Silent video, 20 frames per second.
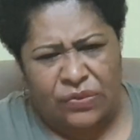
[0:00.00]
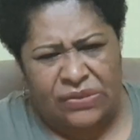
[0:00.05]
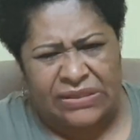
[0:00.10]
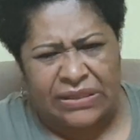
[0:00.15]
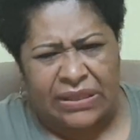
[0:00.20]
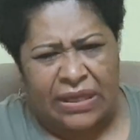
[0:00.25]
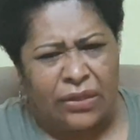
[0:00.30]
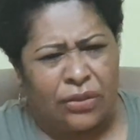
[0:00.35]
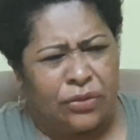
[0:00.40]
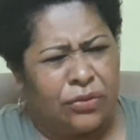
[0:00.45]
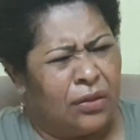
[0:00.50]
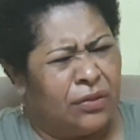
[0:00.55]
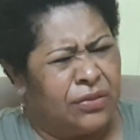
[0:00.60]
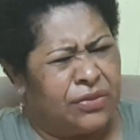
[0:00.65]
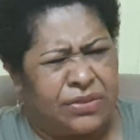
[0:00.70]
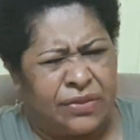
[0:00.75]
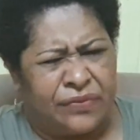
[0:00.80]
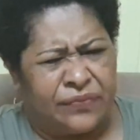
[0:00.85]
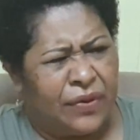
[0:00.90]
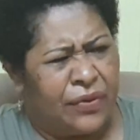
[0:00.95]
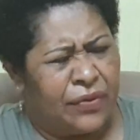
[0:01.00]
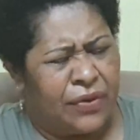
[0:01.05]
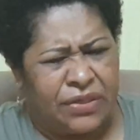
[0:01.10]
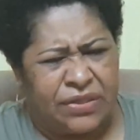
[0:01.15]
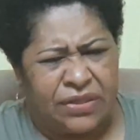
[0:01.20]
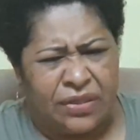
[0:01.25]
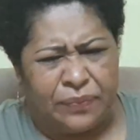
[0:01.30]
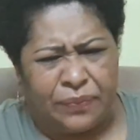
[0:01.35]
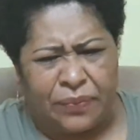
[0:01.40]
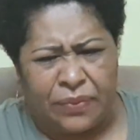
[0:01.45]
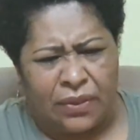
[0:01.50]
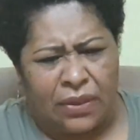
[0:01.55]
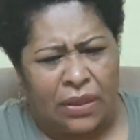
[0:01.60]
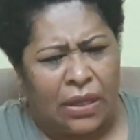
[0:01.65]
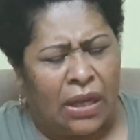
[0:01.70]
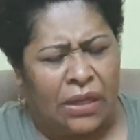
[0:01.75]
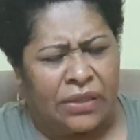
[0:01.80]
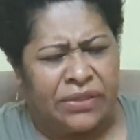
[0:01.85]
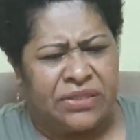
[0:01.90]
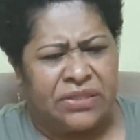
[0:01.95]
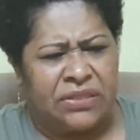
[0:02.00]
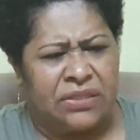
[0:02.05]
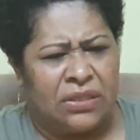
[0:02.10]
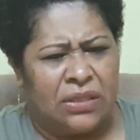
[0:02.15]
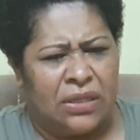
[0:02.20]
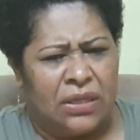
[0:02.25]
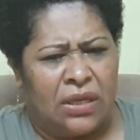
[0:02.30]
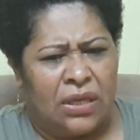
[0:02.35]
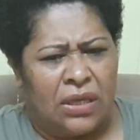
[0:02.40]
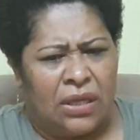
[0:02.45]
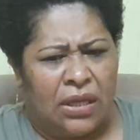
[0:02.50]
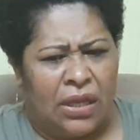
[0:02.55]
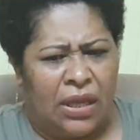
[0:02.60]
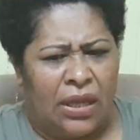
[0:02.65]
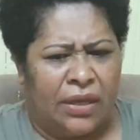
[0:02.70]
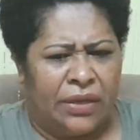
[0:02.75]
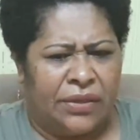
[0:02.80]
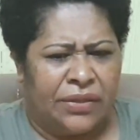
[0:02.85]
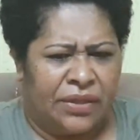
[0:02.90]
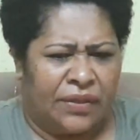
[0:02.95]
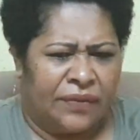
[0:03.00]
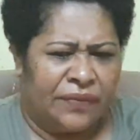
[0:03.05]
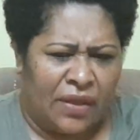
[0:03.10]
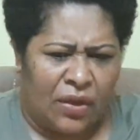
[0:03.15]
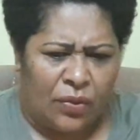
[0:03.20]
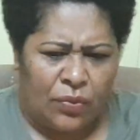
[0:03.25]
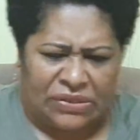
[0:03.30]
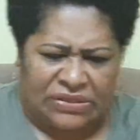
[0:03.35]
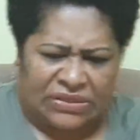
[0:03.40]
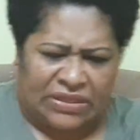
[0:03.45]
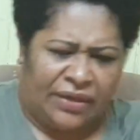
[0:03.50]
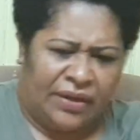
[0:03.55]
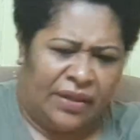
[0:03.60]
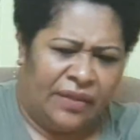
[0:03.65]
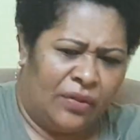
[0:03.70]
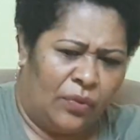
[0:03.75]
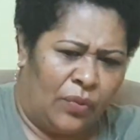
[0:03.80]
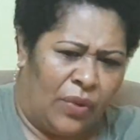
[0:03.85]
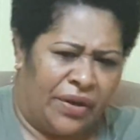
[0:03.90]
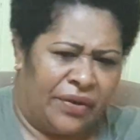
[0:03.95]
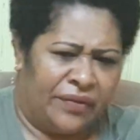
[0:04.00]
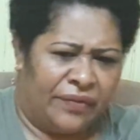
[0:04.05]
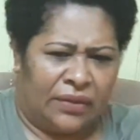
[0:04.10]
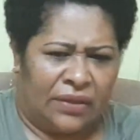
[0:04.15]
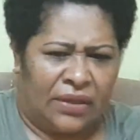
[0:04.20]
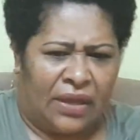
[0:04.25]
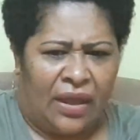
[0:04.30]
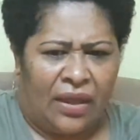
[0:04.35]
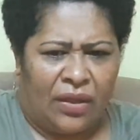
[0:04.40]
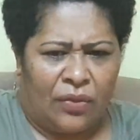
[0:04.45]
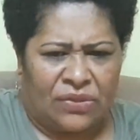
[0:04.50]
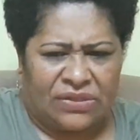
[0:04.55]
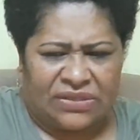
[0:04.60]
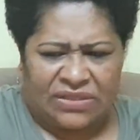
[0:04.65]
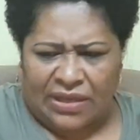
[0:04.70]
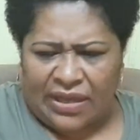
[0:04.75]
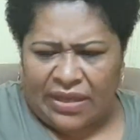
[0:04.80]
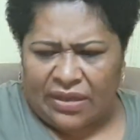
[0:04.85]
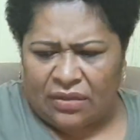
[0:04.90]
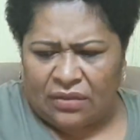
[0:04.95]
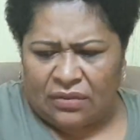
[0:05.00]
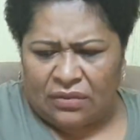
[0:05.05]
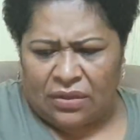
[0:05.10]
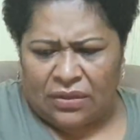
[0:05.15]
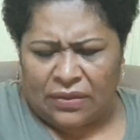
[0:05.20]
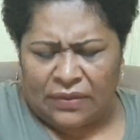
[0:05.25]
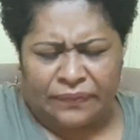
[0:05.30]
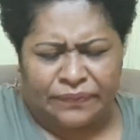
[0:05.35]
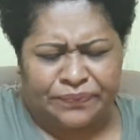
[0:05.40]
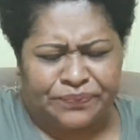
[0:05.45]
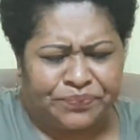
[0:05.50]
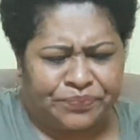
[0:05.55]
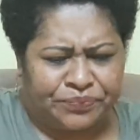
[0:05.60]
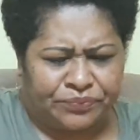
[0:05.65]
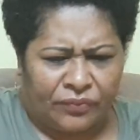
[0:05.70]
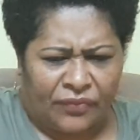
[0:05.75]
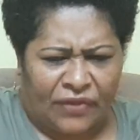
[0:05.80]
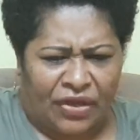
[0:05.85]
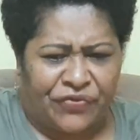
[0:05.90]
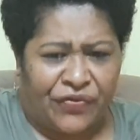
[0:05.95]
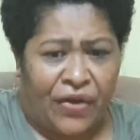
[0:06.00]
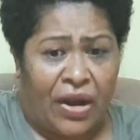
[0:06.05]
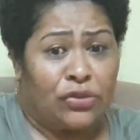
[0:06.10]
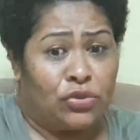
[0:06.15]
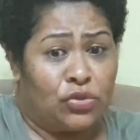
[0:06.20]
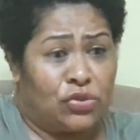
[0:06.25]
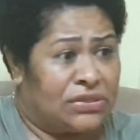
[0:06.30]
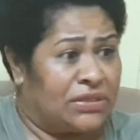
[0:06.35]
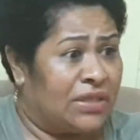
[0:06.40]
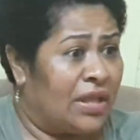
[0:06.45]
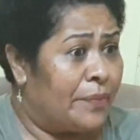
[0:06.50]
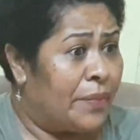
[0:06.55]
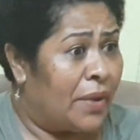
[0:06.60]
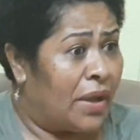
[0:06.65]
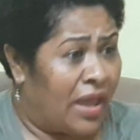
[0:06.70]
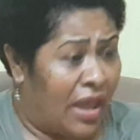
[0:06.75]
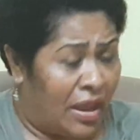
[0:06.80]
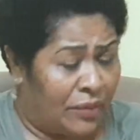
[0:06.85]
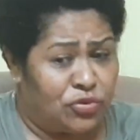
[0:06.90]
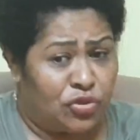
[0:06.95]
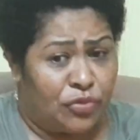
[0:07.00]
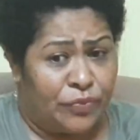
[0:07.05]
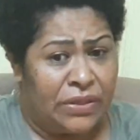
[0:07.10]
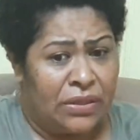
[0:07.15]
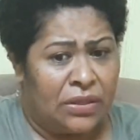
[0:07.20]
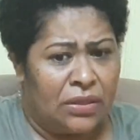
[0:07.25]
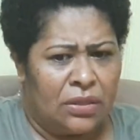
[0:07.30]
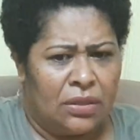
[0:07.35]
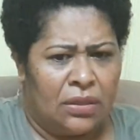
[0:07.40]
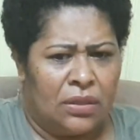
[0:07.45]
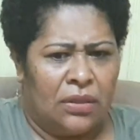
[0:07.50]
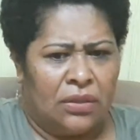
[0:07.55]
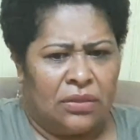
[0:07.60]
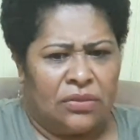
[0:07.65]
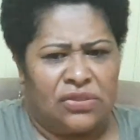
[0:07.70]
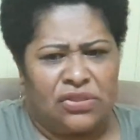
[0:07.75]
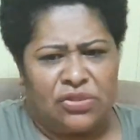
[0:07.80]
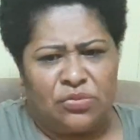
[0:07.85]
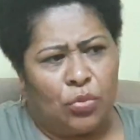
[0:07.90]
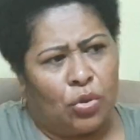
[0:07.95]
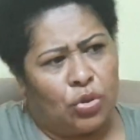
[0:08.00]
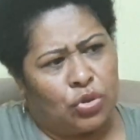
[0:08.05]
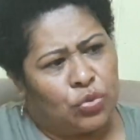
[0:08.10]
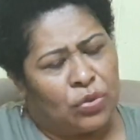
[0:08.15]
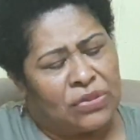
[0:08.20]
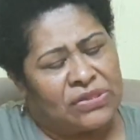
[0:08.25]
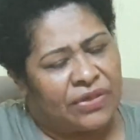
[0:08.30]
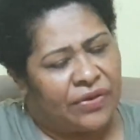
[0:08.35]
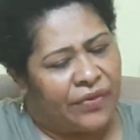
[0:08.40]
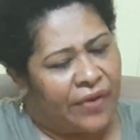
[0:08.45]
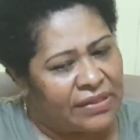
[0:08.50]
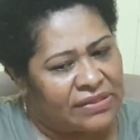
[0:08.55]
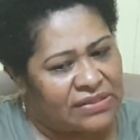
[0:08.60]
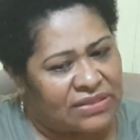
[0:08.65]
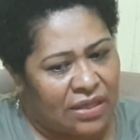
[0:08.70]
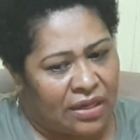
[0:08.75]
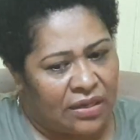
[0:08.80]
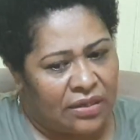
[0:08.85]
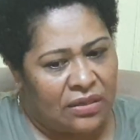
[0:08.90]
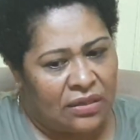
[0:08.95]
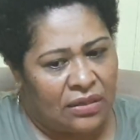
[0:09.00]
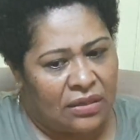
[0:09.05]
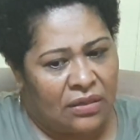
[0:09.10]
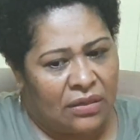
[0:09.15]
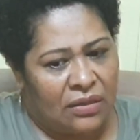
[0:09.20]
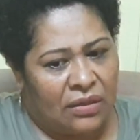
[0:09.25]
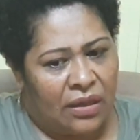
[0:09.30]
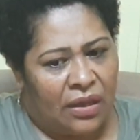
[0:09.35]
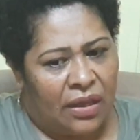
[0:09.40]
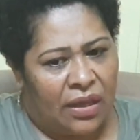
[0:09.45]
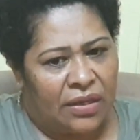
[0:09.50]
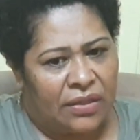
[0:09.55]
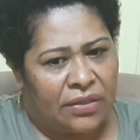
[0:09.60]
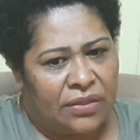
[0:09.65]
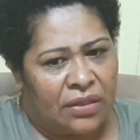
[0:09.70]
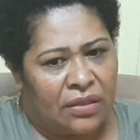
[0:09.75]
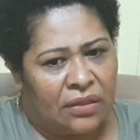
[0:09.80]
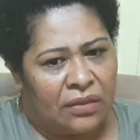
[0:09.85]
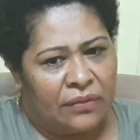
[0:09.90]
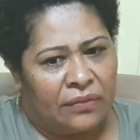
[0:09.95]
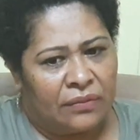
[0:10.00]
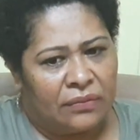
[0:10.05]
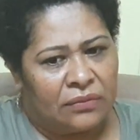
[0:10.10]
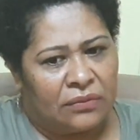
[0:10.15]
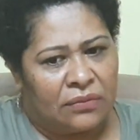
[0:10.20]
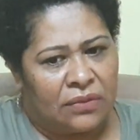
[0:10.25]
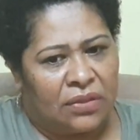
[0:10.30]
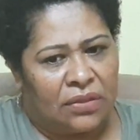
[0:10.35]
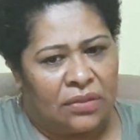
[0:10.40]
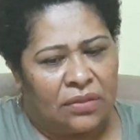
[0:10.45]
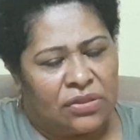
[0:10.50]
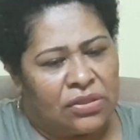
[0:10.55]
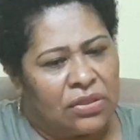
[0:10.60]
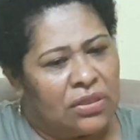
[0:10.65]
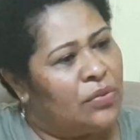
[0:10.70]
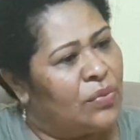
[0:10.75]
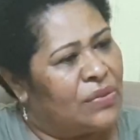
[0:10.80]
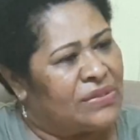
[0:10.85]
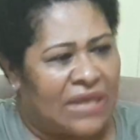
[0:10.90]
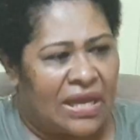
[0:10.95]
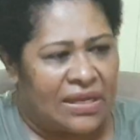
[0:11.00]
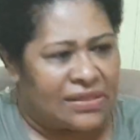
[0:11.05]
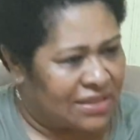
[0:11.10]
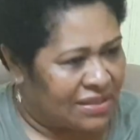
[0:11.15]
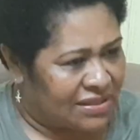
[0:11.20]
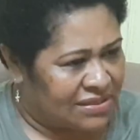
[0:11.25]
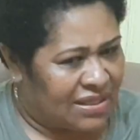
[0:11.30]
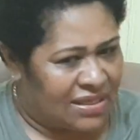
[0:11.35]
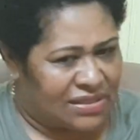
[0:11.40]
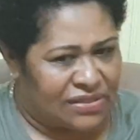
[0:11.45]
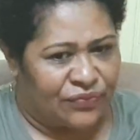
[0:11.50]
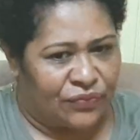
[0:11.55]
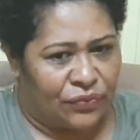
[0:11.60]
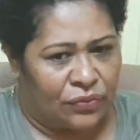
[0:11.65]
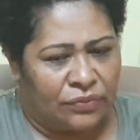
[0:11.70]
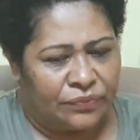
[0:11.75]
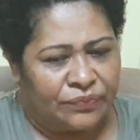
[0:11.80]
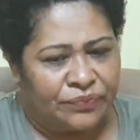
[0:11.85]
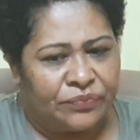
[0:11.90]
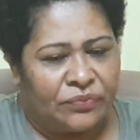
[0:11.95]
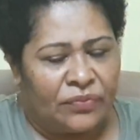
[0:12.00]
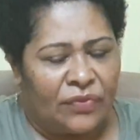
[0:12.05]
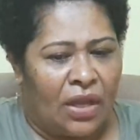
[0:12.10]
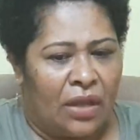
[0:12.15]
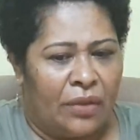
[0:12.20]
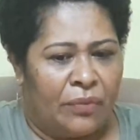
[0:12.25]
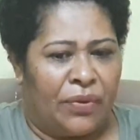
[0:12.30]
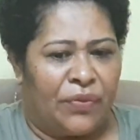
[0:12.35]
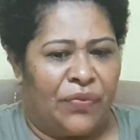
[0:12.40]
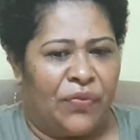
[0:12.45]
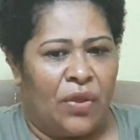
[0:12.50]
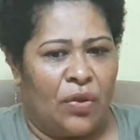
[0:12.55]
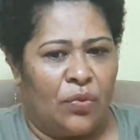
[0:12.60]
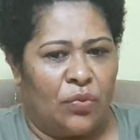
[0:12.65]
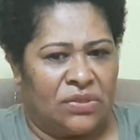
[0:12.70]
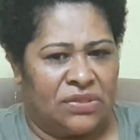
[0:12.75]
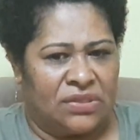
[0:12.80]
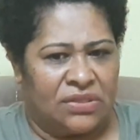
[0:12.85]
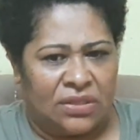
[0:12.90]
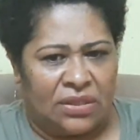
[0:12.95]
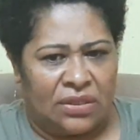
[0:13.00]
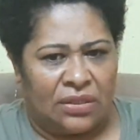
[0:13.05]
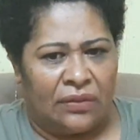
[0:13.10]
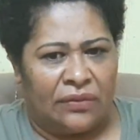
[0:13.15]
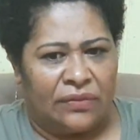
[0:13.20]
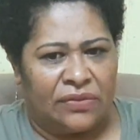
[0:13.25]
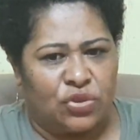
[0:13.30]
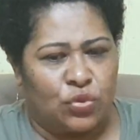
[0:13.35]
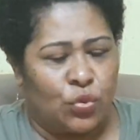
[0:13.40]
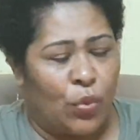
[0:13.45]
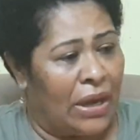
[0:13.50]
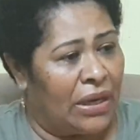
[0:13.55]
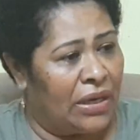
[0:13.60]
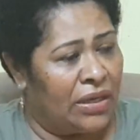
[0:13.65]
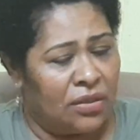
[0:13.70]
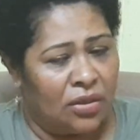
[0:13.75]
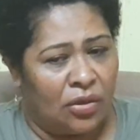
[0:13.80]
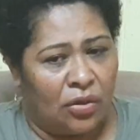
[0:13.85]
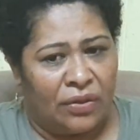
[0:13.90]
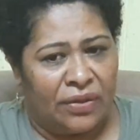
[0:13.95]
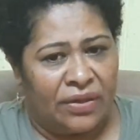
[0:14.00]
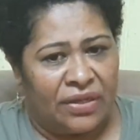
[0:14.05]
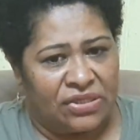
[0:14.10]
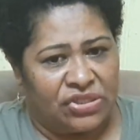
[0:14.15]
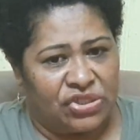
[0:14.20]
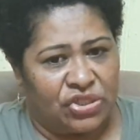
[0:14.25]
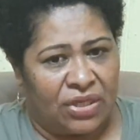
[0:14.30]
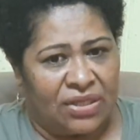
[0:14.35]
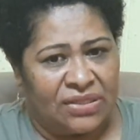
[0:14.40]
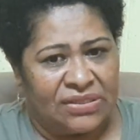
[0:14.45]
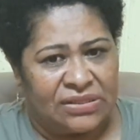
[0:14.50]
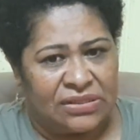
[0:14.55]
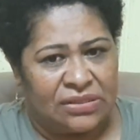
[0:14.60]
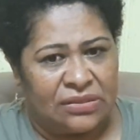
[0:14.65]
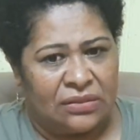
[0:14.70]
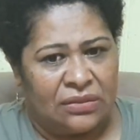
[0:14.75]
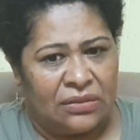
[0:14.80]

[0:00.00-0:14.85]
was like not a very deep cut. And there was another one, the guy was like trying to stab her abdomen, just more towards the right side, and he was unsuccessful. But there was swelling on her chest,